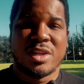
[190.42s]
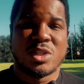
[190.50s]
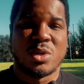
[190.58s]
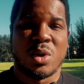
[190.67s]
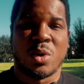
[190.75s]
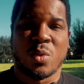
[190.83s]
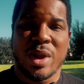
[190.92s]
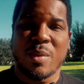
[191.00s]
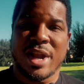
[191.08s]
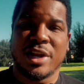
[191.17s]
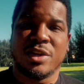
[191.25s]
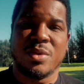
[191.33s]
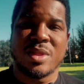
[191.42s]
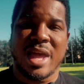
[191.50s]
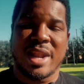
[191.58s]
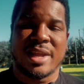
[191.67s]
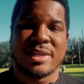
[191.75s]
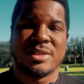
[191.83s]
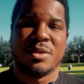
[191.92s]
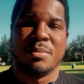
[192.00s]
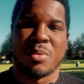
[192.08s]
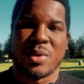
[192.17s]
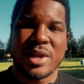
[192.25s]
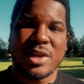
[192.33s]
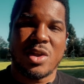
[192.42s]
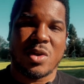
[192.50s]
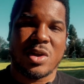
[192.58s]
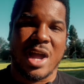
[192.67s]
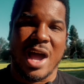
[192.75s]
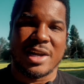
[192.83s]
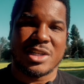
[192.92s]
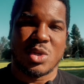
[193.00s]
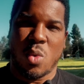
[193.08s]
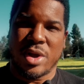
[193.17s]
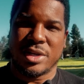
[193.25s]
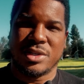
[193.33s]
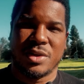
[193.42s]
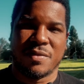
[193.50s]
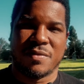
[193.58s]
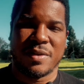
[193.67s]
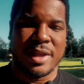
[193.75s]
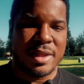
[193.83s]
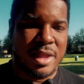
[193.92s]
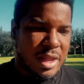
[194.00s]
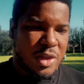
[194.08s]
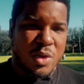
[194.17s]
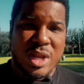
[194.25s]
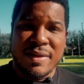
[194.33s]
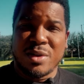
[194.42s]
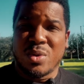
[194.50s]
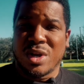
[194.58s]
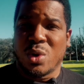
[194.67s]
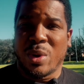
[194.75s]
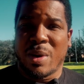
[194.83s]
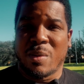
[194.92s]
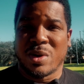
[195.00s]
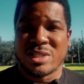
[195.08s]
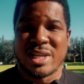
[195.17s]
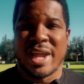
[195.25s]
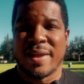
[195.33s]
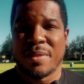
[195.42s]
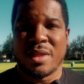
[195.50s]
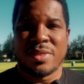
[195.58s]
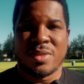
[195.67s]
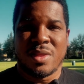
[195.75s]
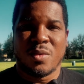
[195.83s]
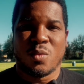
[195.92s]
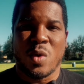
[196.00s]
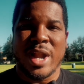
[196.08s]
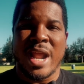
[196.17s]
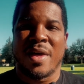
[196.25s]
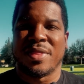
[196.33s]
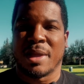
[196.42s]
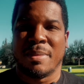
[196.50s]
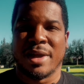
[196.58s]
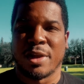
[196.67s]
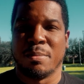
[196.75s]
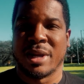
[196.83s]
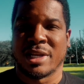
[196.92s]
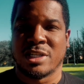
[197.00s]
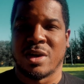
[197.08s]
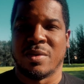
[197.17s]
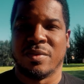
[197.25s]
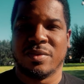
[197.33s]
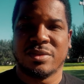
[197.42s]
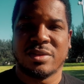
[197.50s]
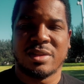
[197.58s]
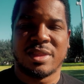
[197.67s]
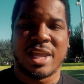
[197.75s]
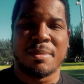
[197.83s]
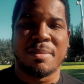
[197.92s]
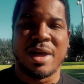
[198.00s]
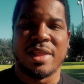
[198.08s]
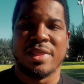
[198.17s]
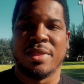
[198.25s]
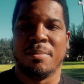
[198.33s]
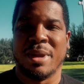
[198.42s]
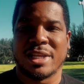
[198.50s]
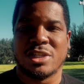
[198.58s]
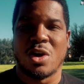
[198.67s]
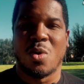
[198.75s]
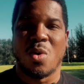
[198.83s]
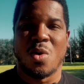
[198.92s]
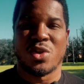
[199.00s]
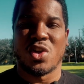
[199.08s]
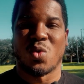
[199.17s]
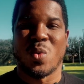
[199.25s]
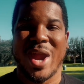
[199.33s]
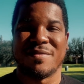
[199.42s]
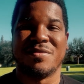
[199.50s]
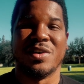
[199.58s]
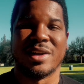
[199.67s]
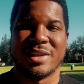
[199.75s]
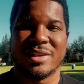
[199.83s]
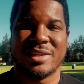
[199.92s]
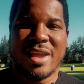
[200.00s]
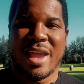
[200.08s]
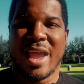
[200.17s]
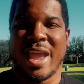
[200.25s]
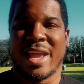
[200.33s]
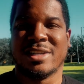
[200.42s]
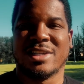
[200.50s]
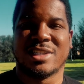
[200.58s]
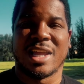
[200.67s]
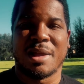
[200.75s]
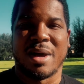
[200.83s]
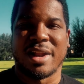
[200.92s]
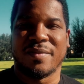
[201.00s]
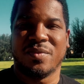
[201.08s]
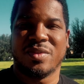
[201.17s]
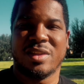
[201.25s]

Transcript: So a great way to do that is to bring your conscious awareness to your feet. You can even do it in a way where it's like, right now, think about your big toe. Think about the big toe on your right foot and just think about it.